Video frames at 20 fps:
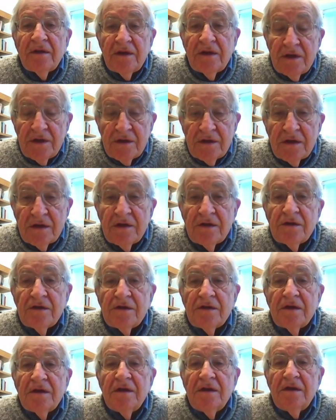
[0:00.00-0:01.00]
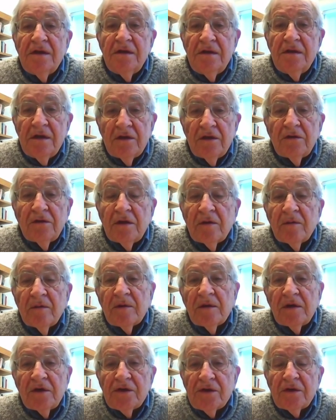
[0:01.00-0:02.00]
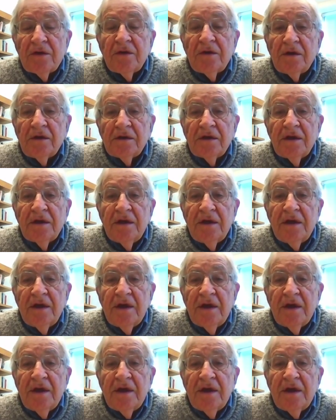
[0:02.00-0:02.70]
This is the neoliberal assault,